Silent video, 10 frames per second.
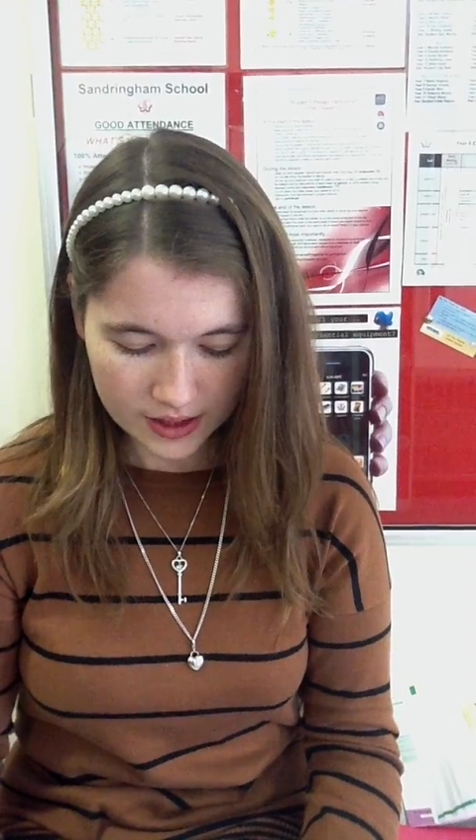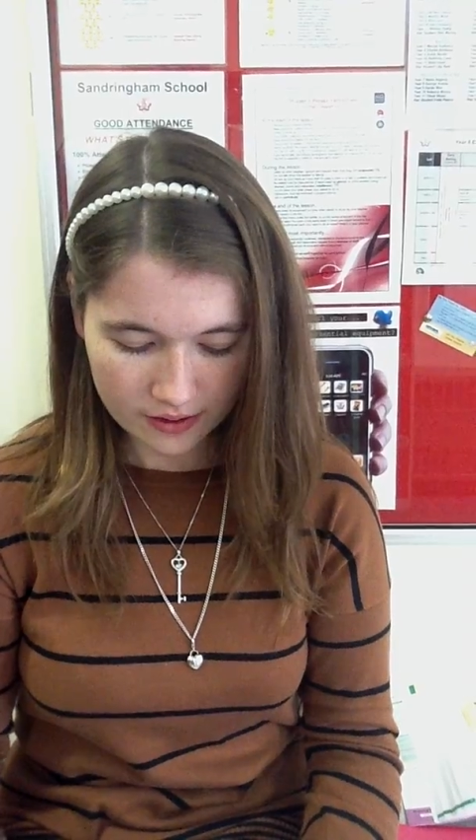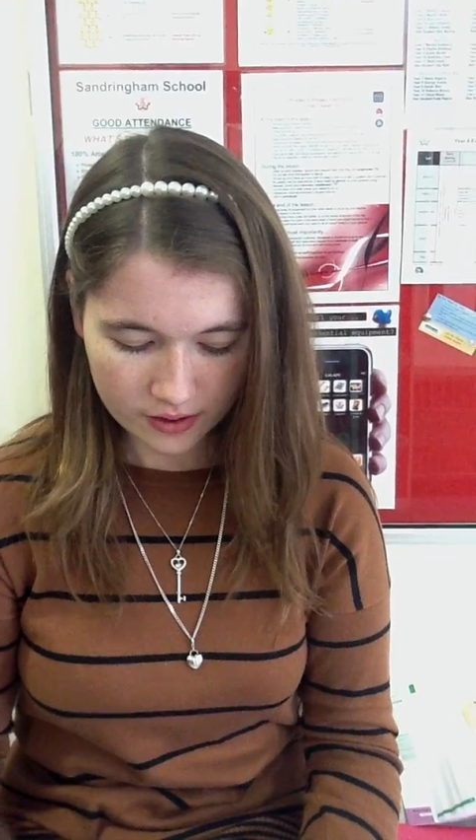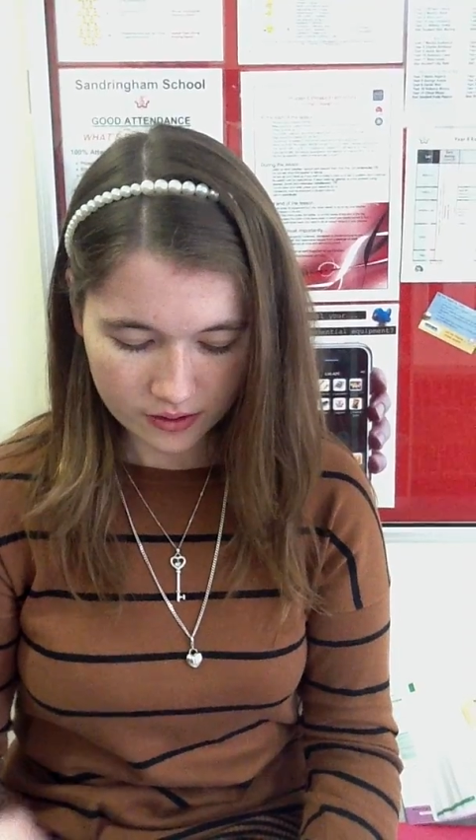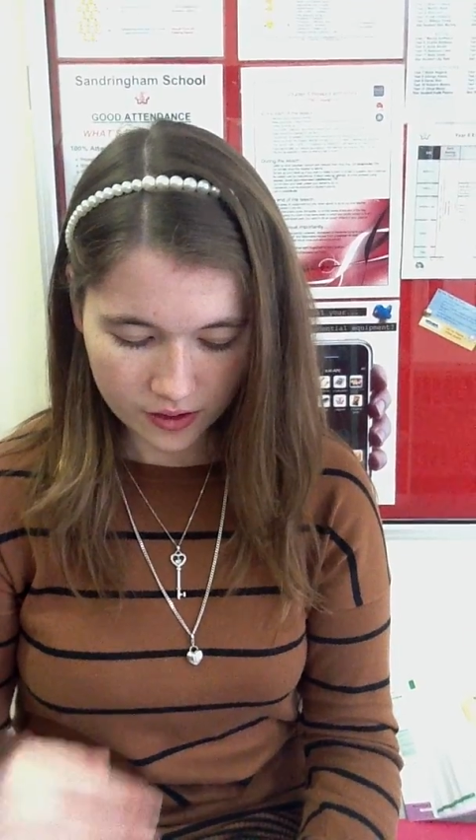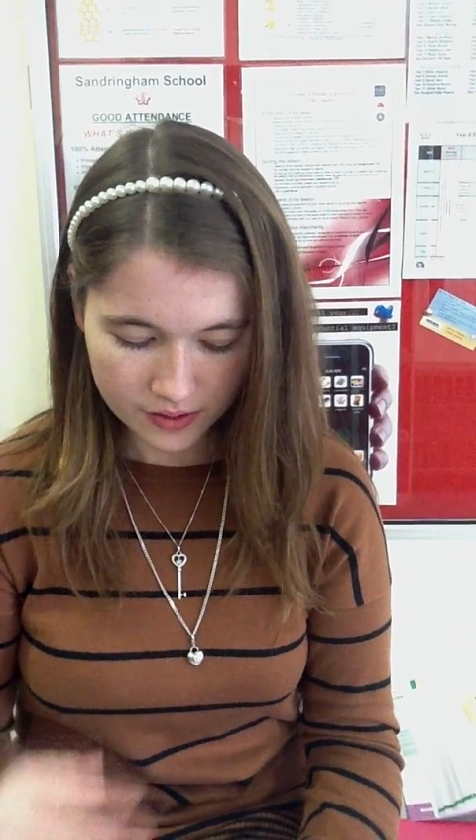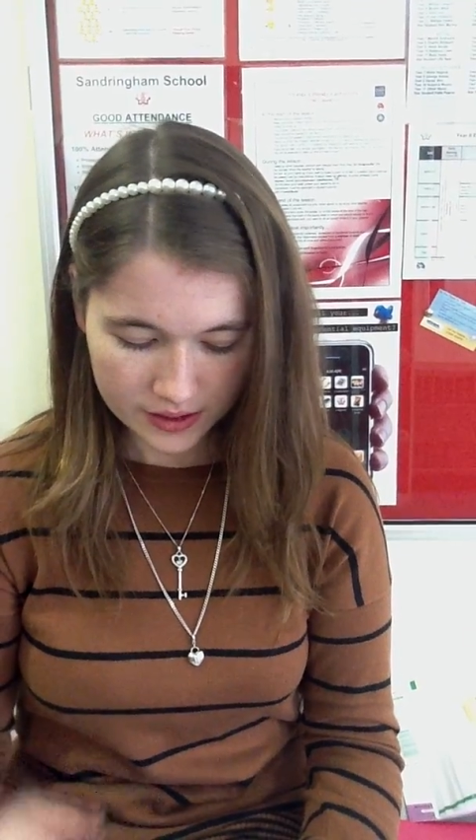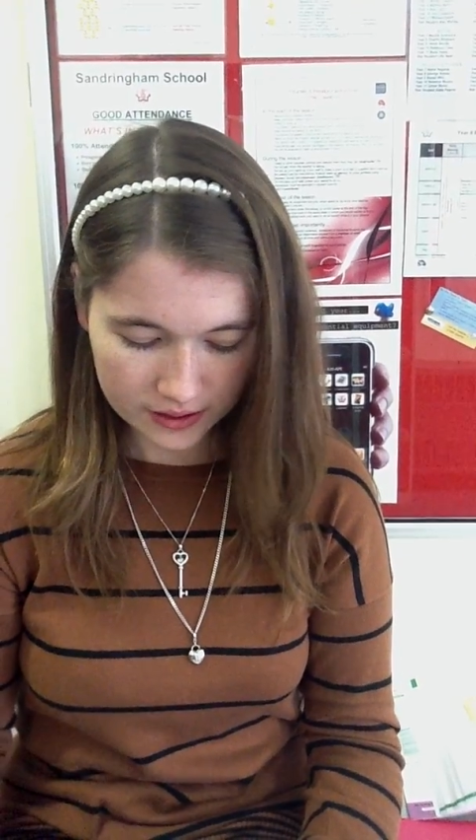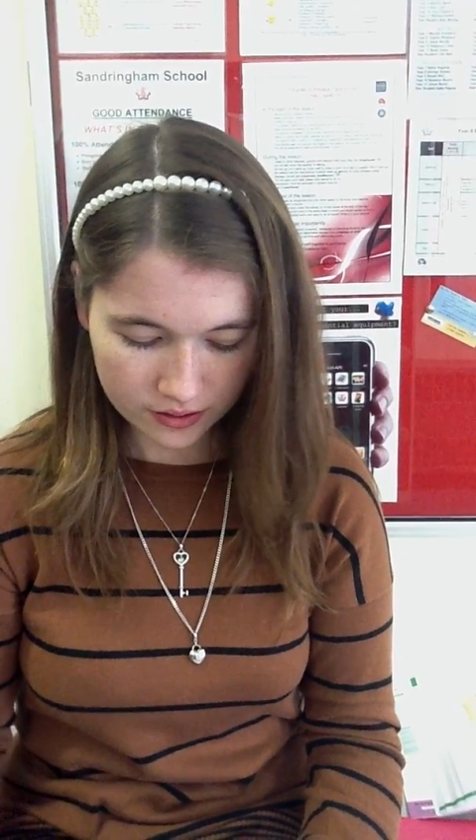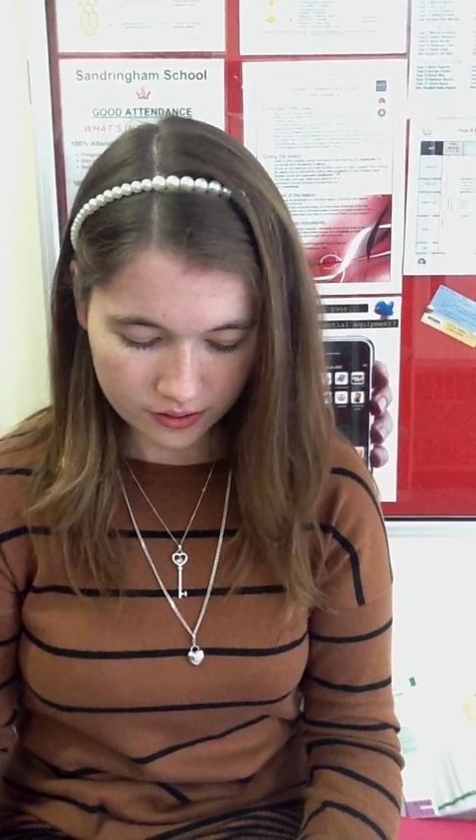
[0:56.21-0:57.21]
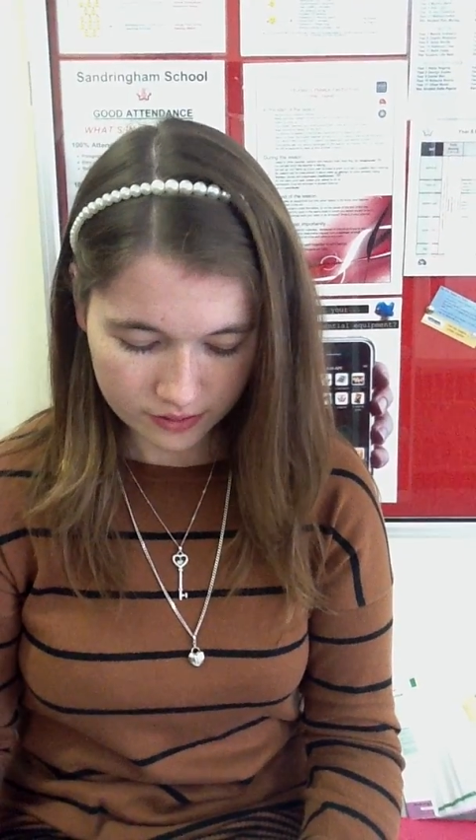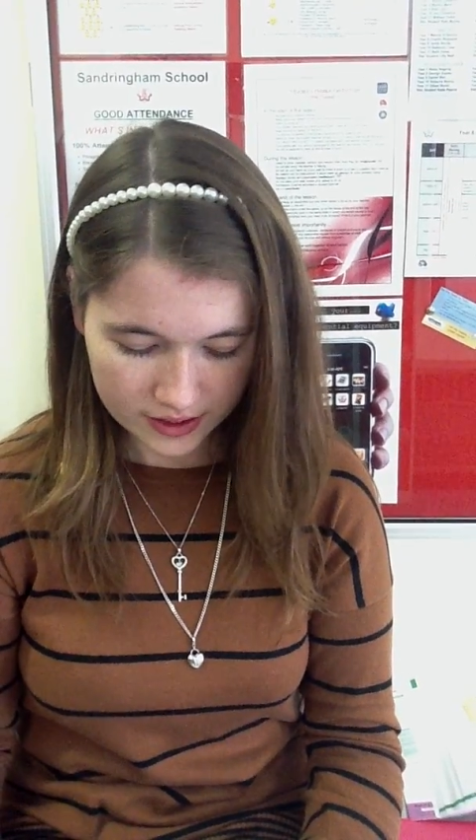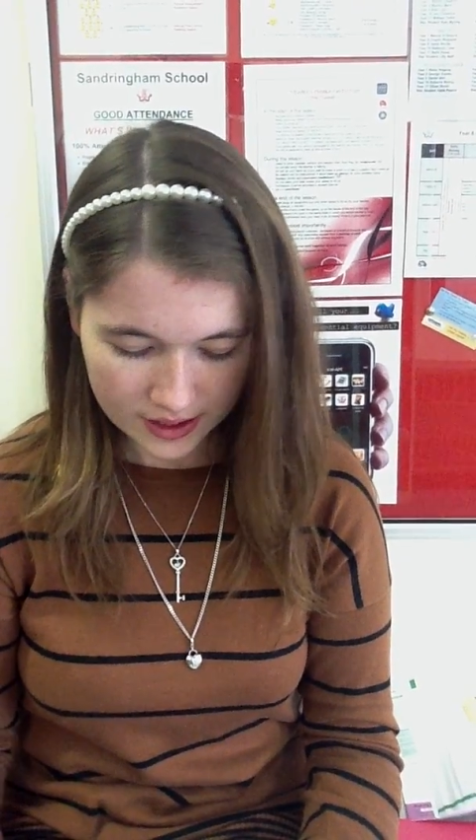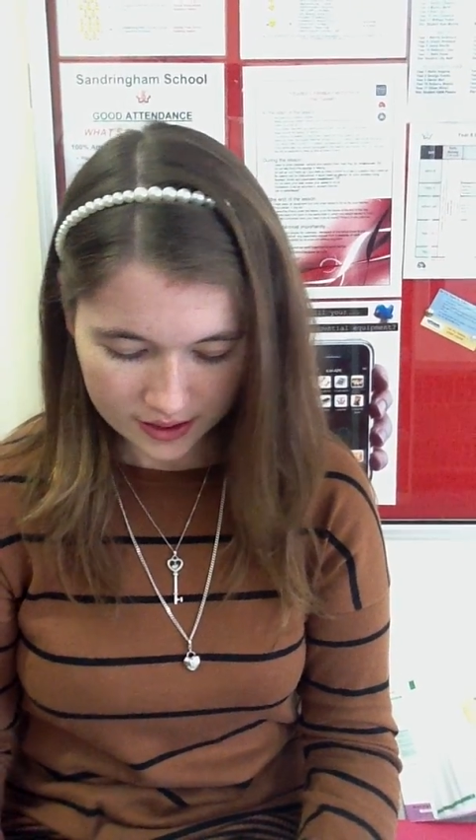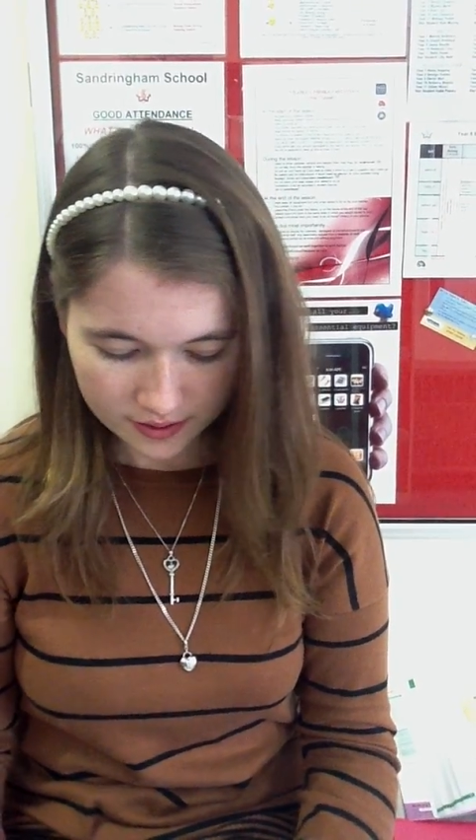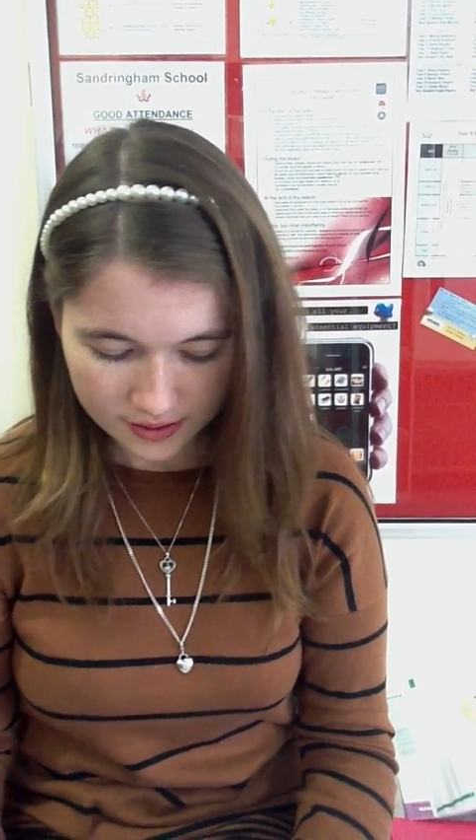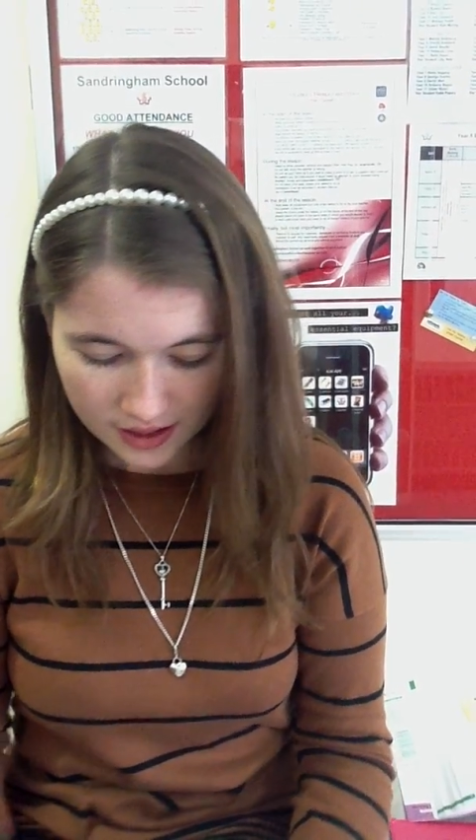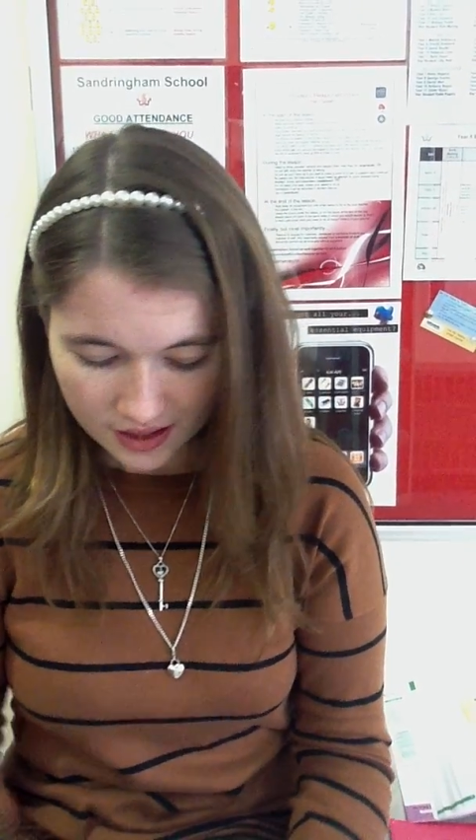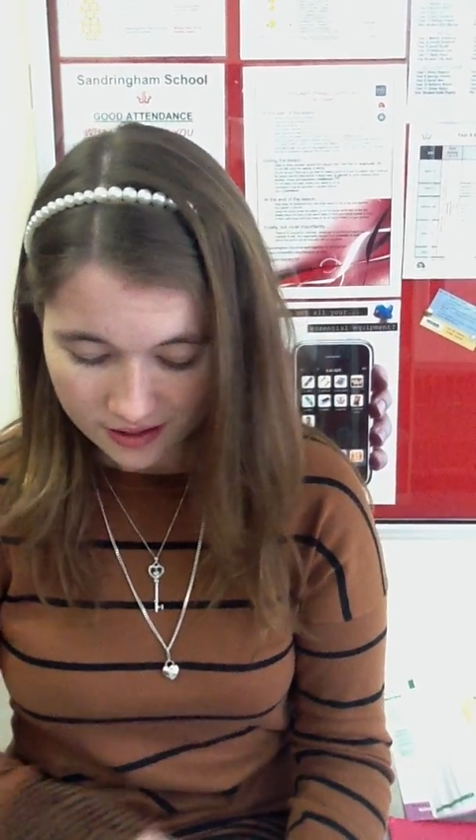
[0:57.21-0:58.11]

there are no cell contents,